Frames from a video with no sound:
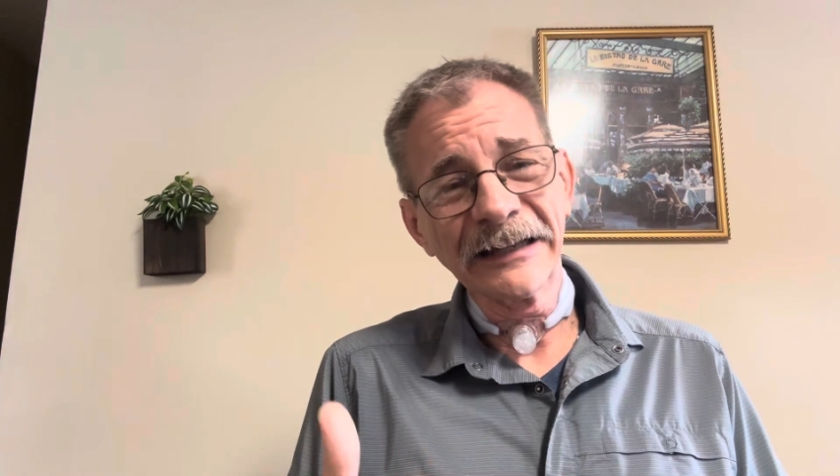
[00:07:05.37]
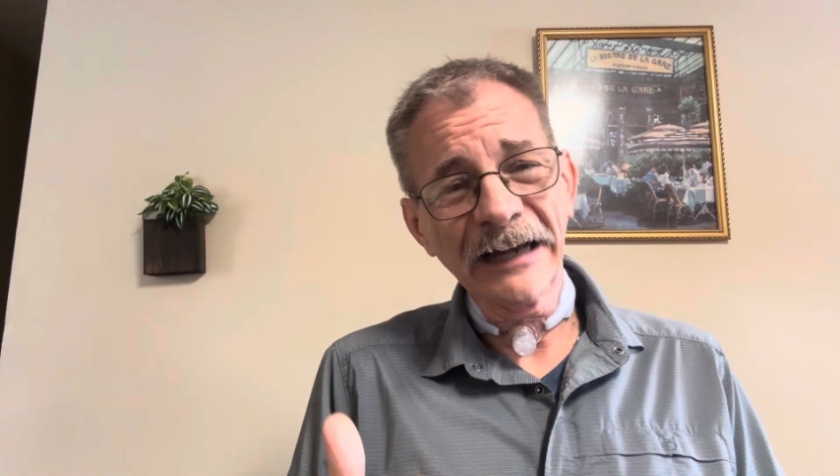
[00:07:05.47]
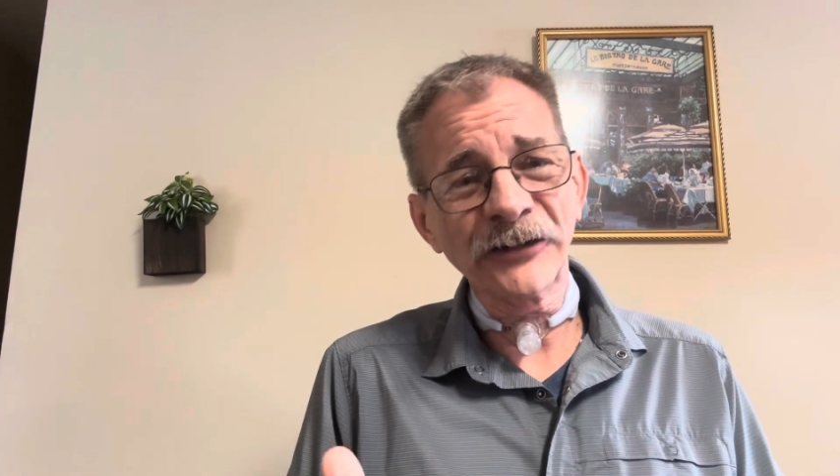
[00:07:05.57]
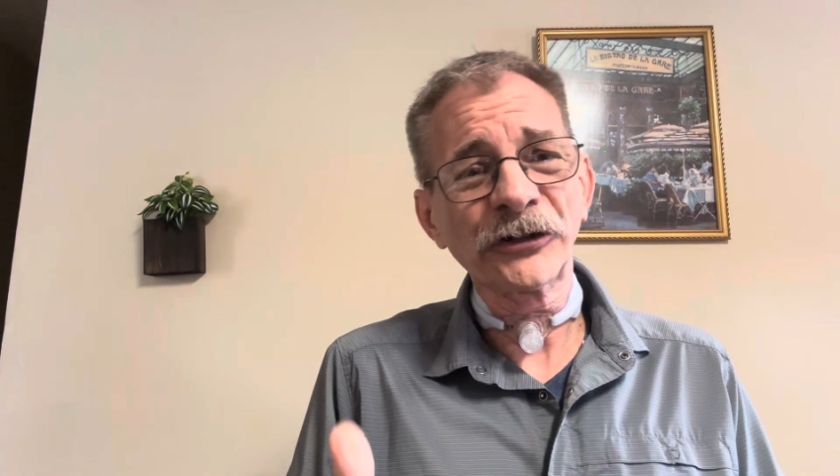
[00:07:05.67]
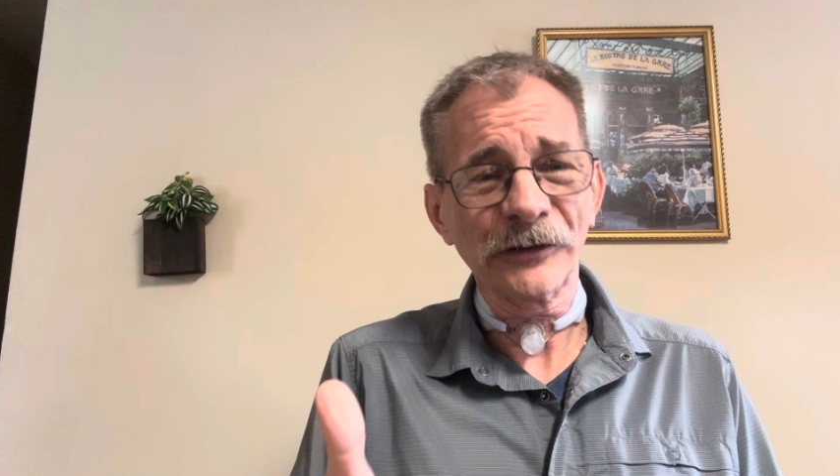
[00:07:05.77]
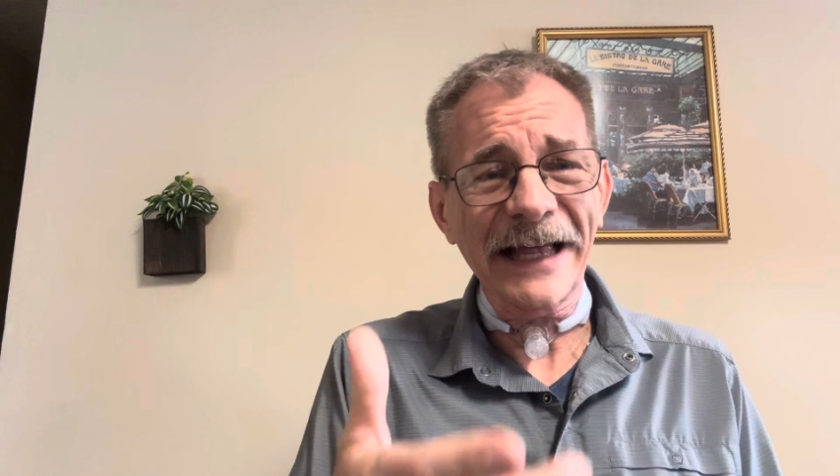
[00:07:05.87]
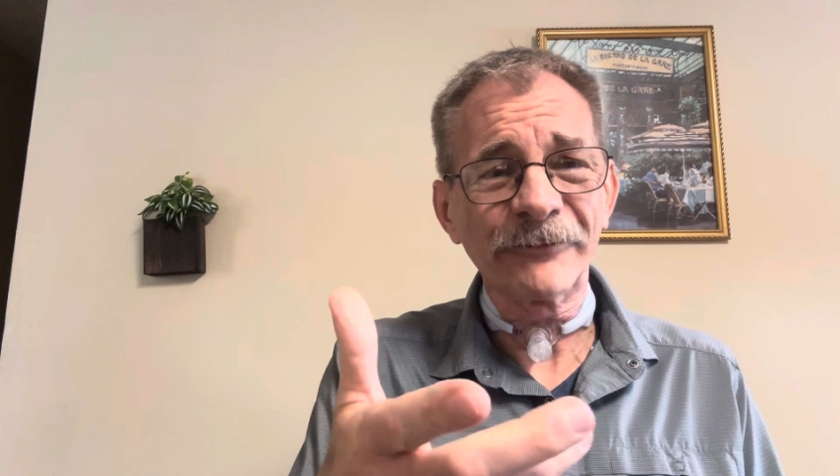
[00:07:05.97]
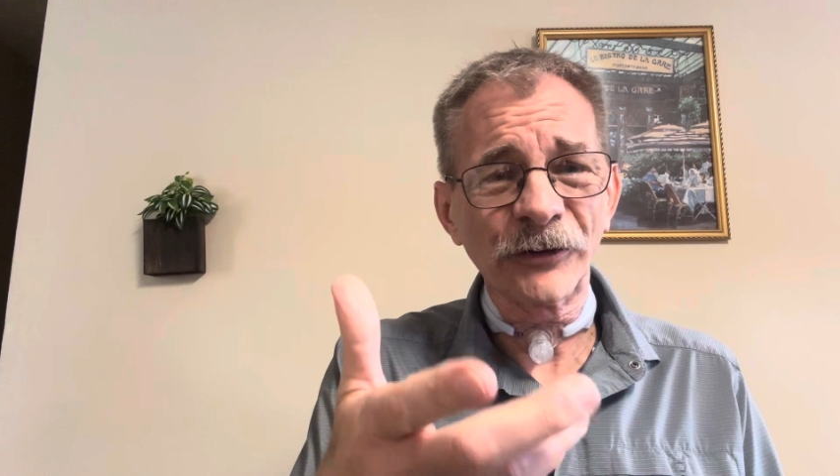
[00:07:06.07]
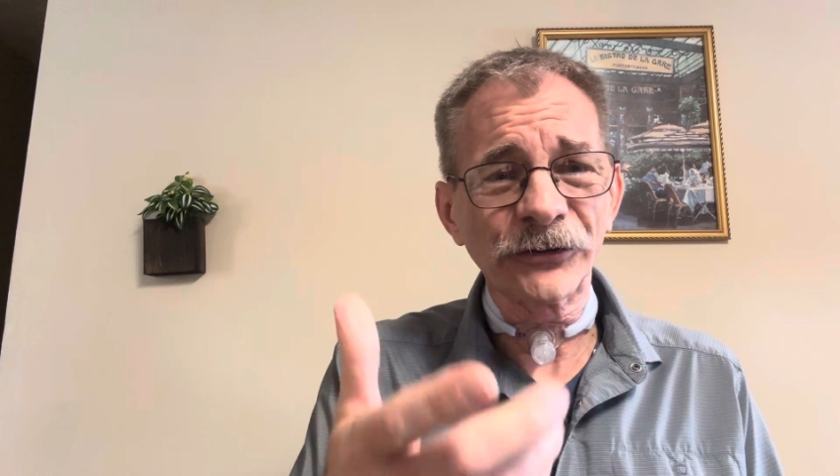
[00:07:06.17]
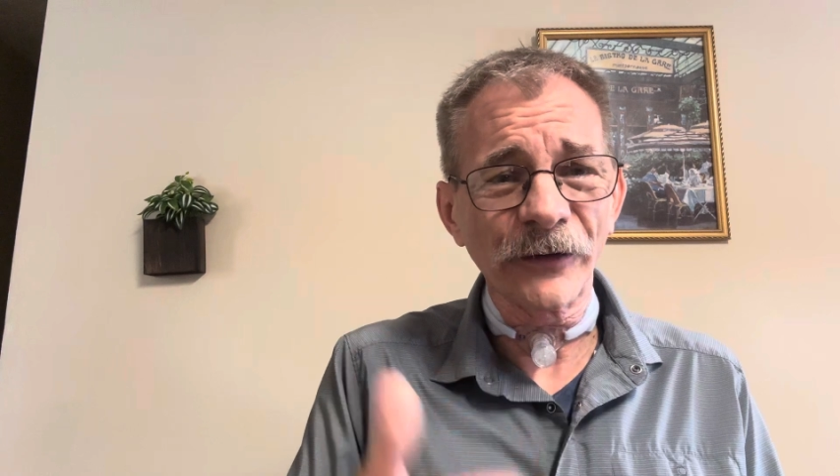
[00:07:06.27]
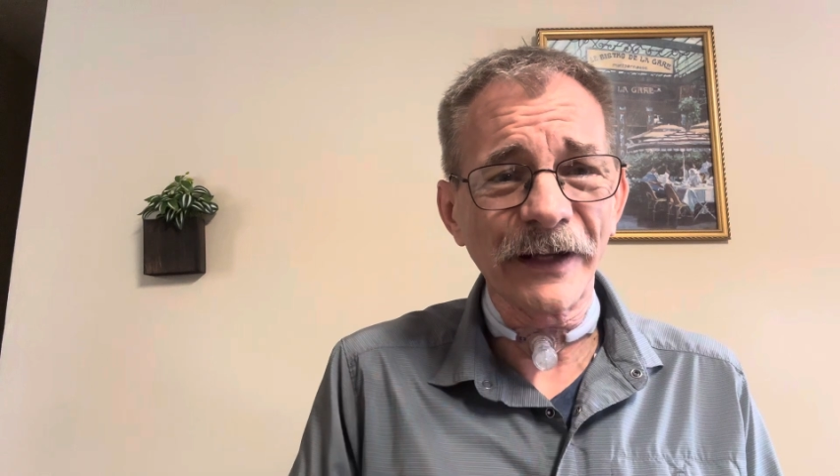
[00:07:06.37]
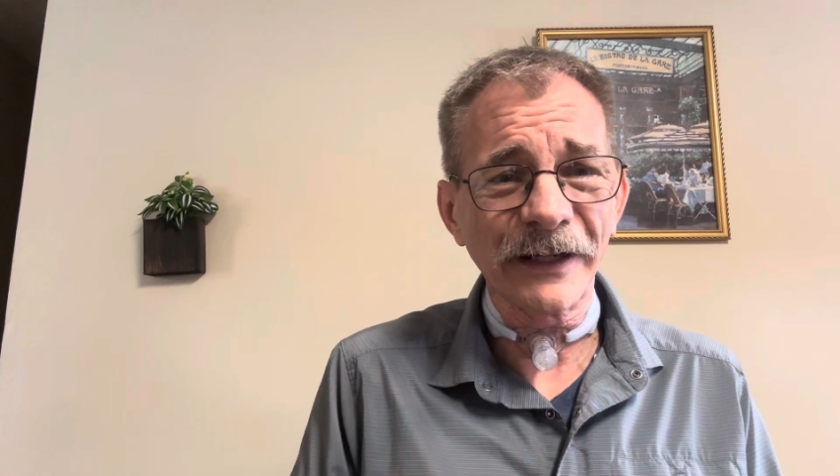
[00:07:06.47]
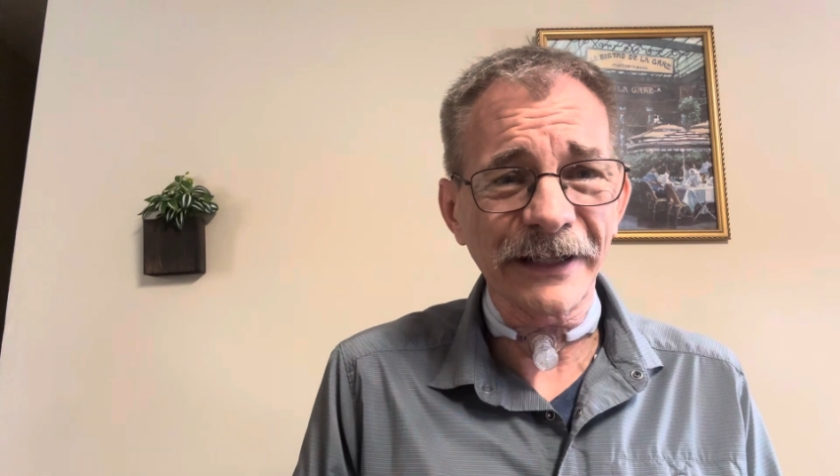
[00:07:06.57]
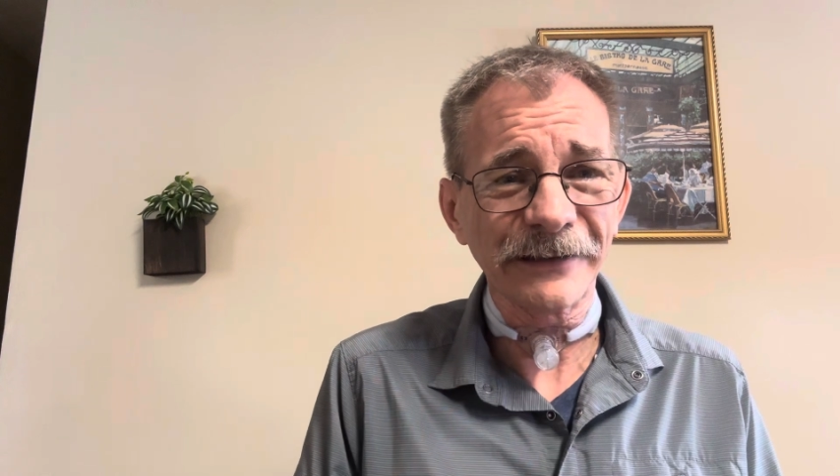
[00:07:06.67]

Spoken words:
I started laughing, so then he